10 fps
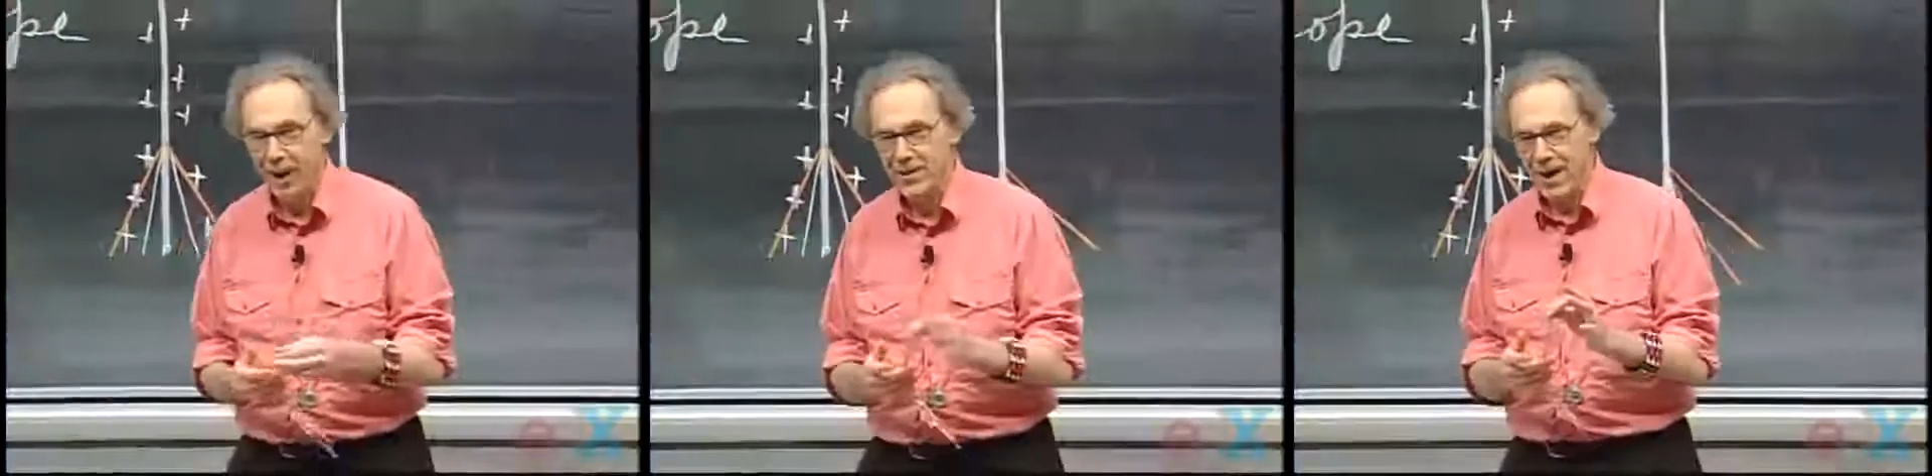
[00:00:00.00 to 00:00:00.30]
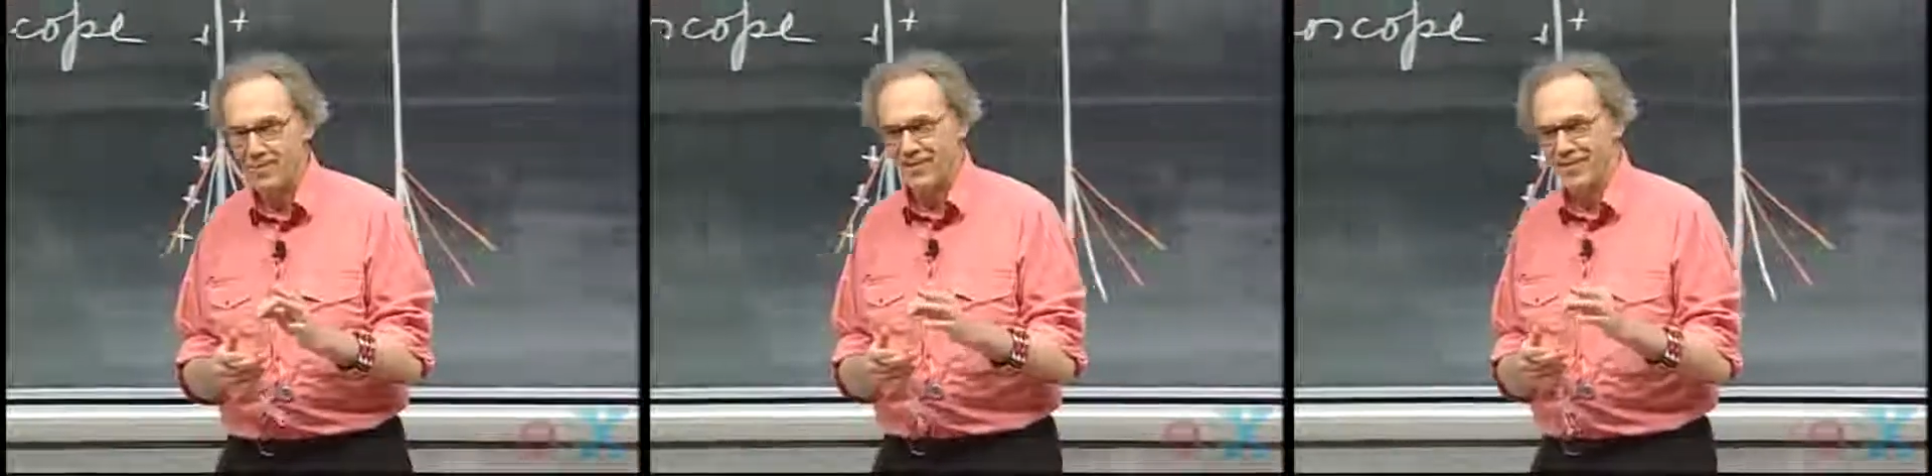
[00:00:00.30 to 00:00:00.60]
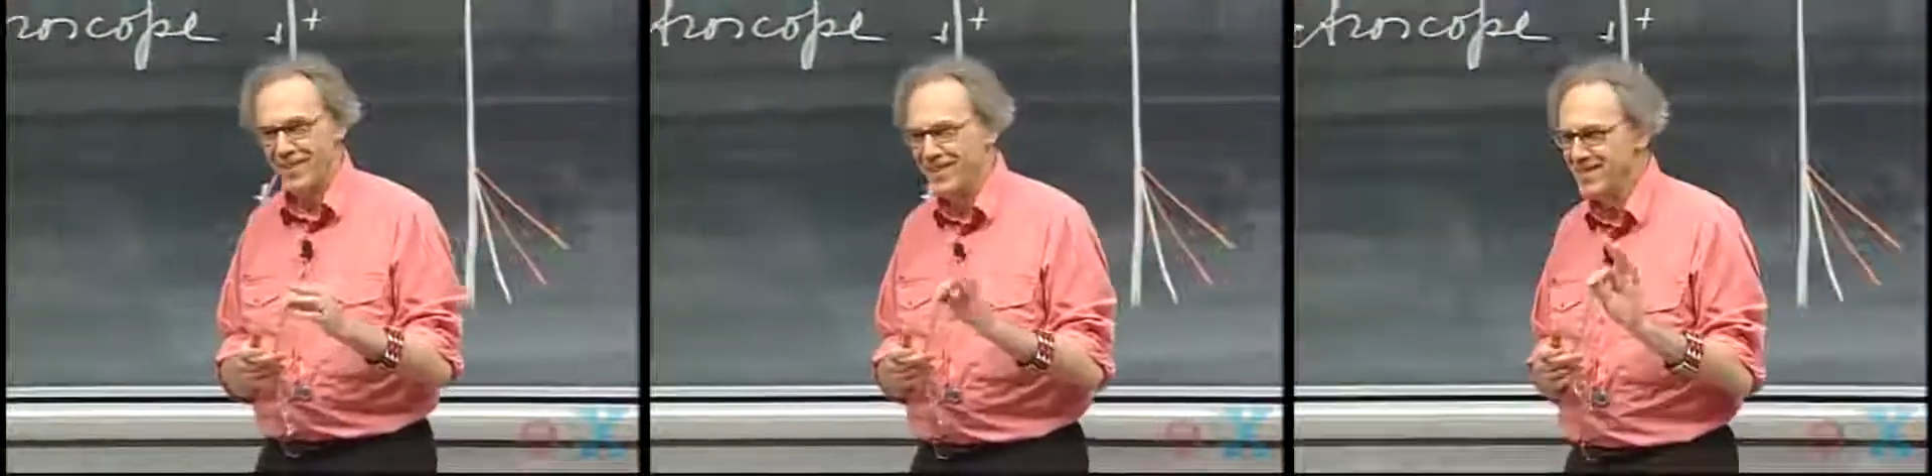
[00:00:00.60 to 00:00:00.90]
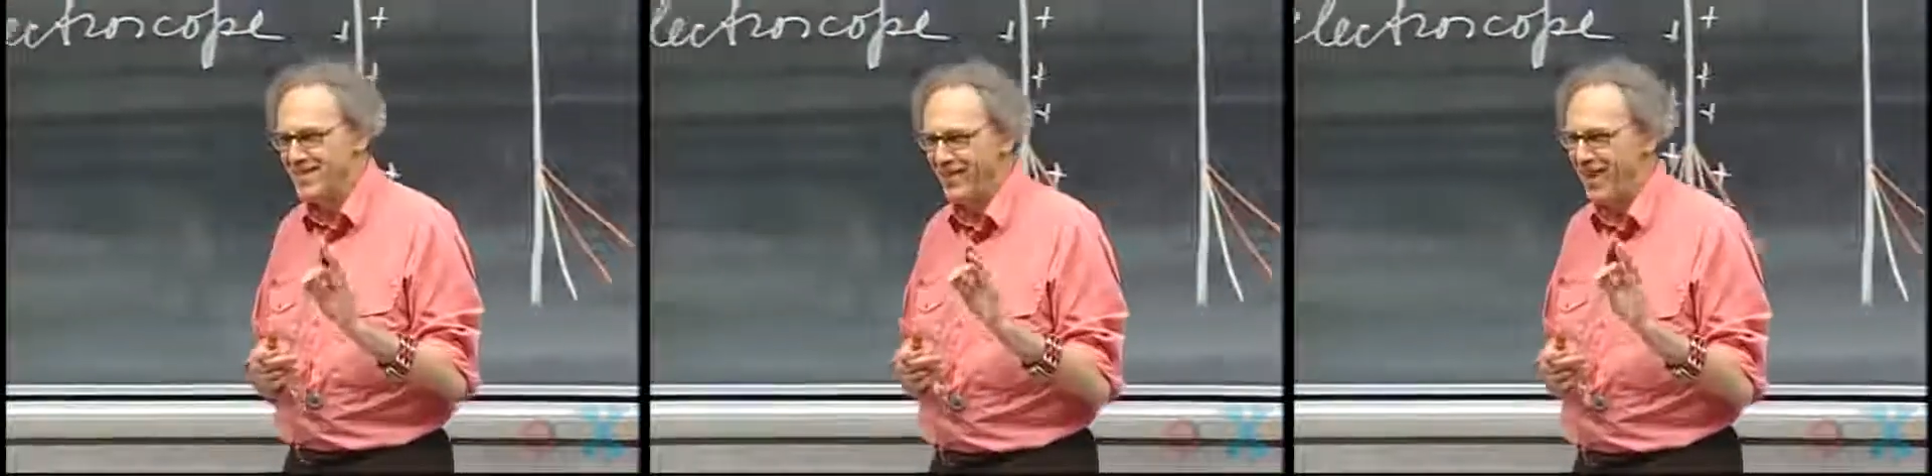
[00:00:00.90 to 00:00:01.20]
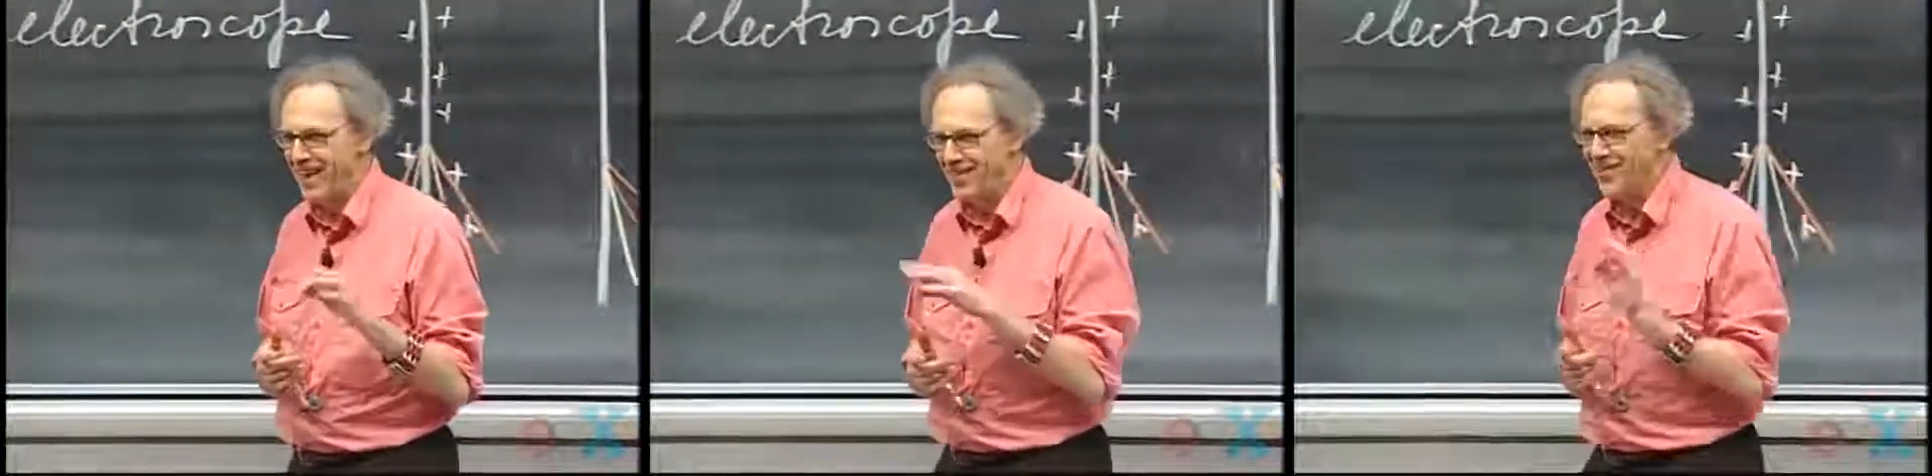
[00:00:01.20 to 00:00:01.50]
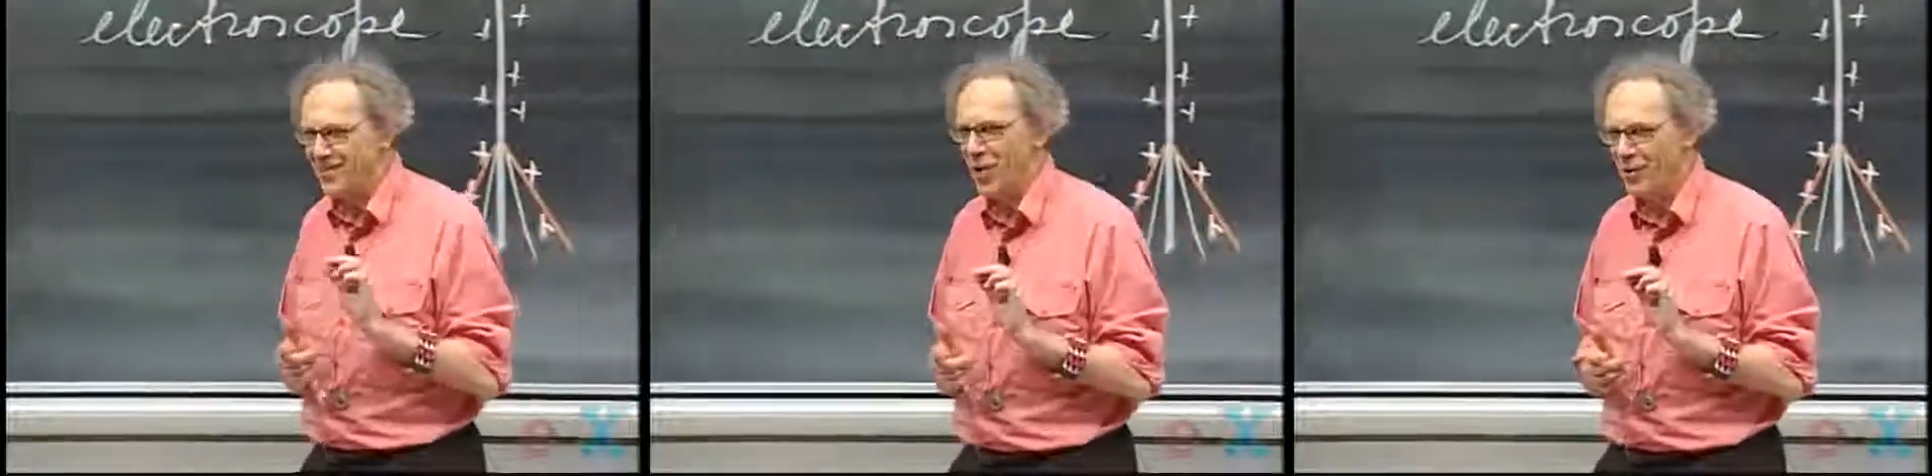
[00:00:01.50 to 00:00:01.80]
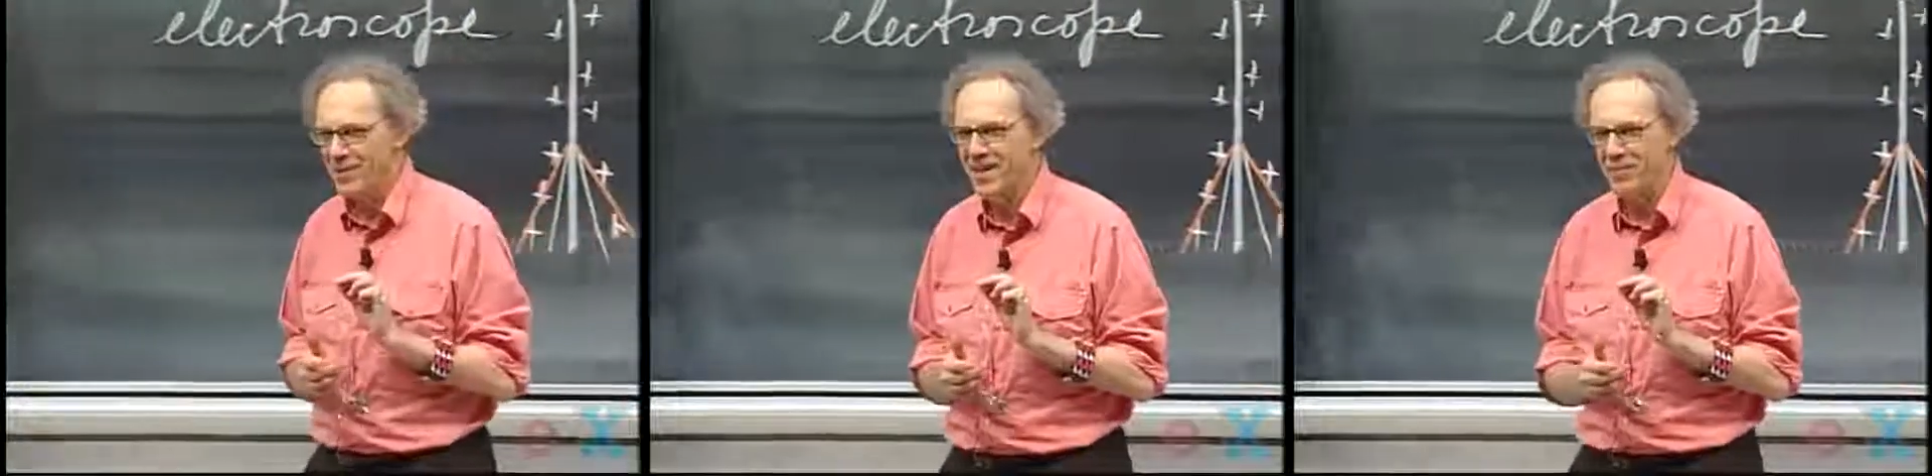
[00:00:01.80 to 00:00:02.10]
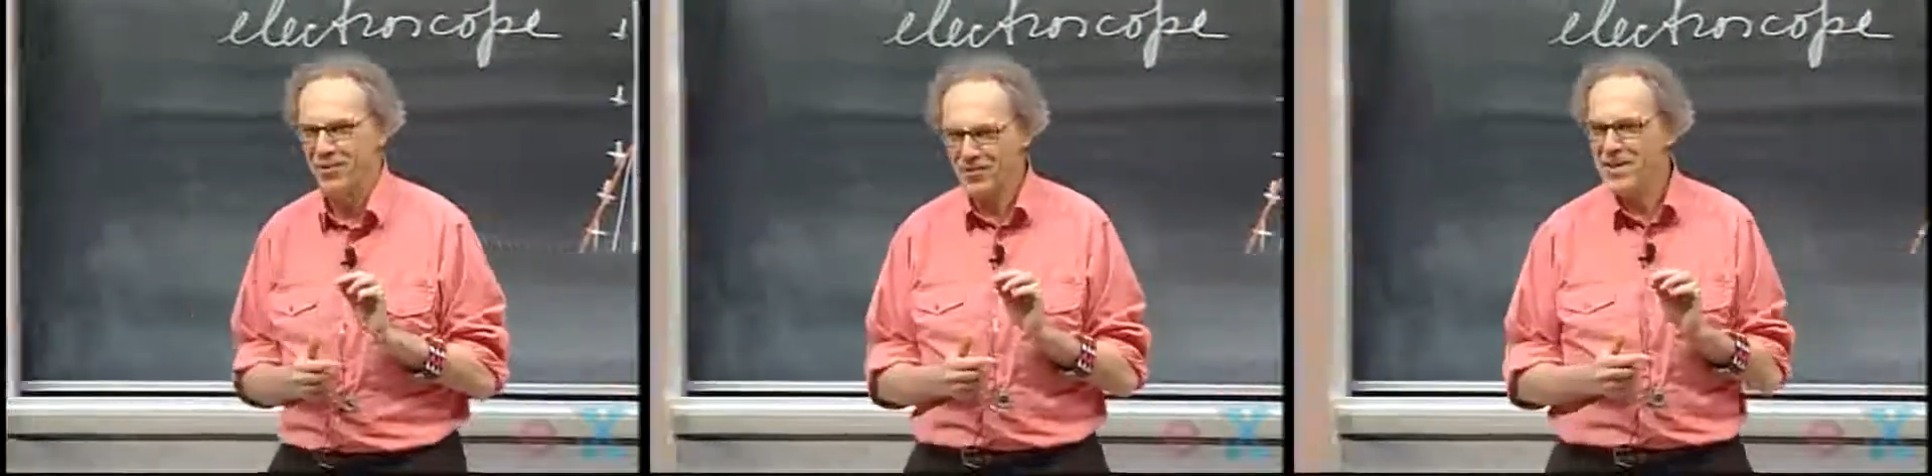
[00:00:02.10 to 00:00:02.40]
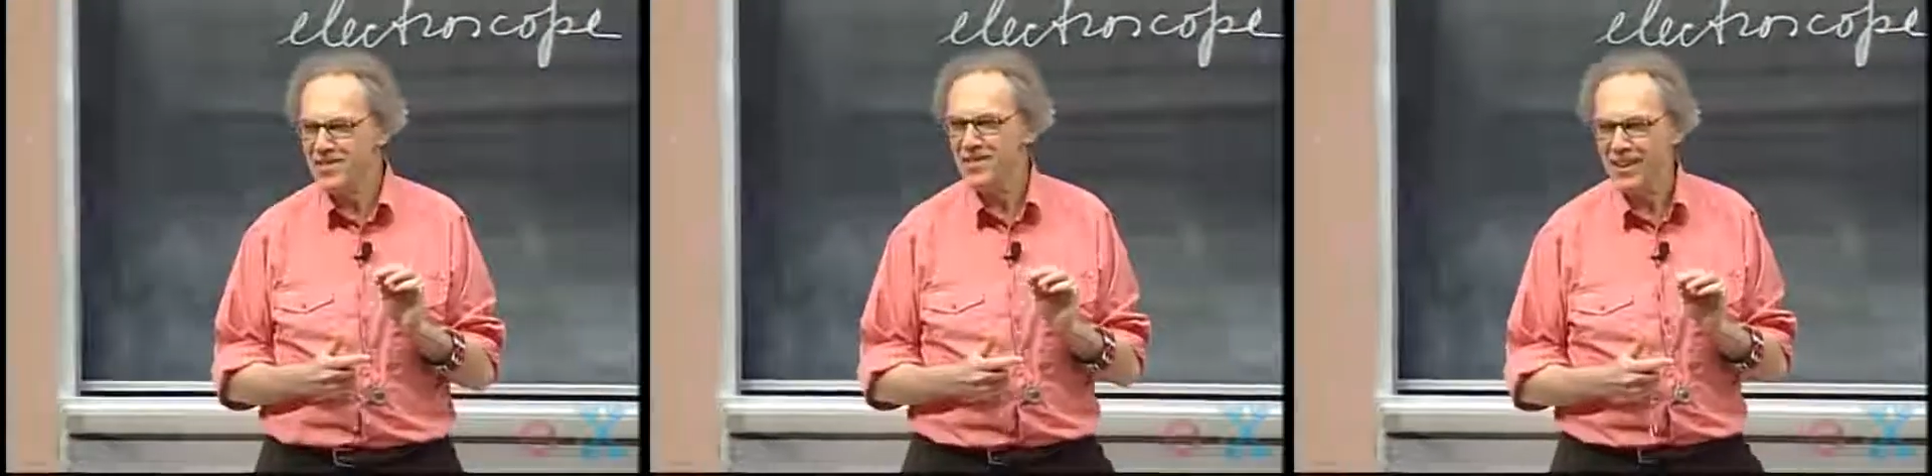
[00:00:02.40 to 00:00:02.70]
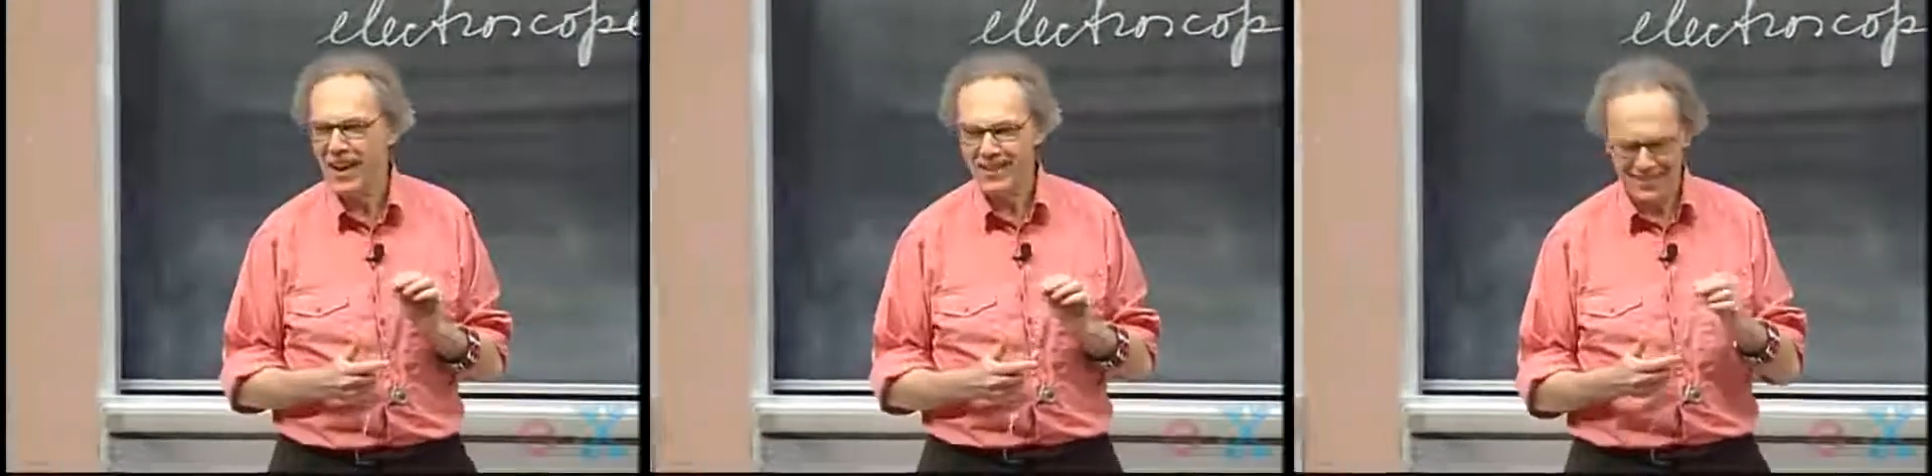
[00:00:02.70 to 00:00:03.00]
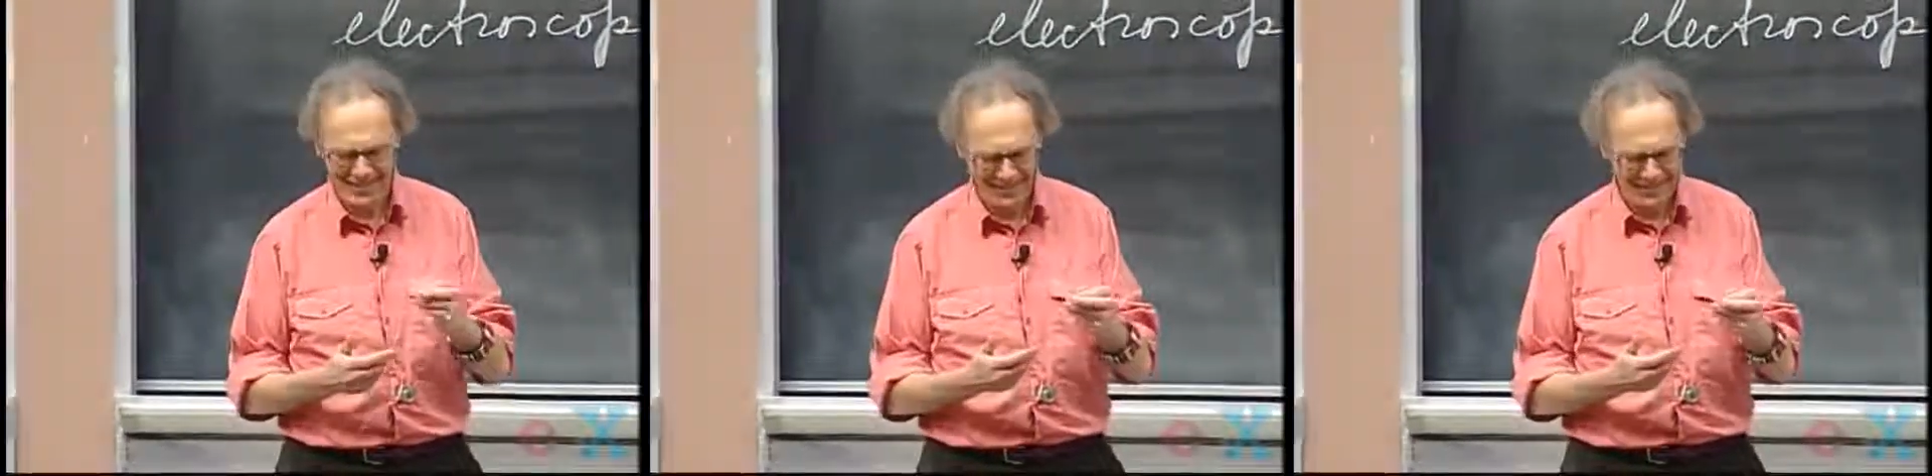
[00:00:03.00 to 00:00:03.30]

except he is not likely to show this demonstration again.